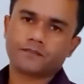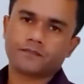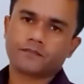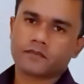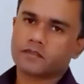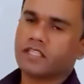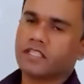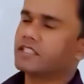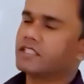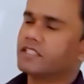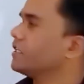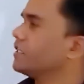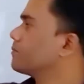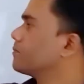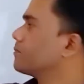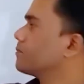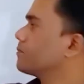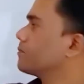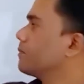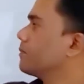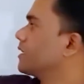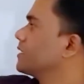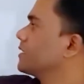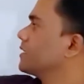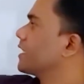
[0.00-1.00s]
Then these
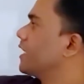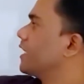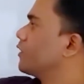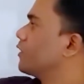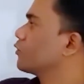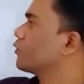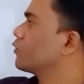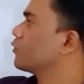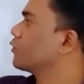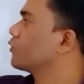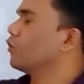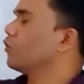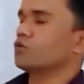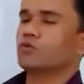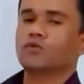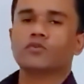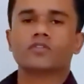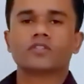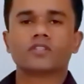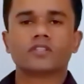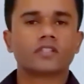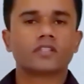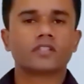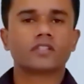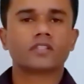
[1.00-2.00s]
particles cannot go through
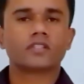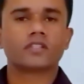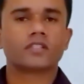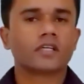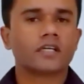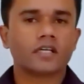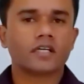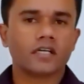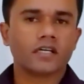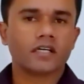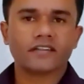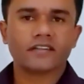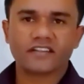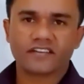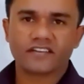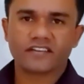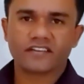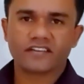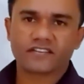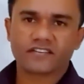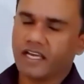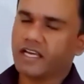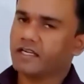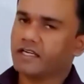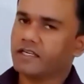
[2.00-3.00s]
this
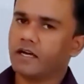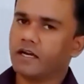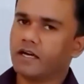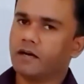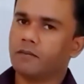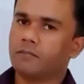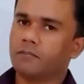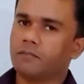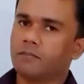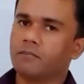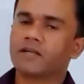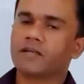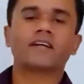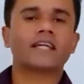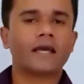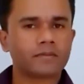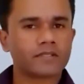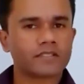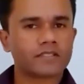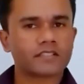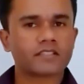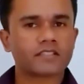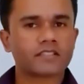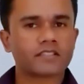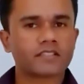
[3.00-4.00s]
area. But what
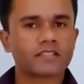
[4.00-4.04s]
happened?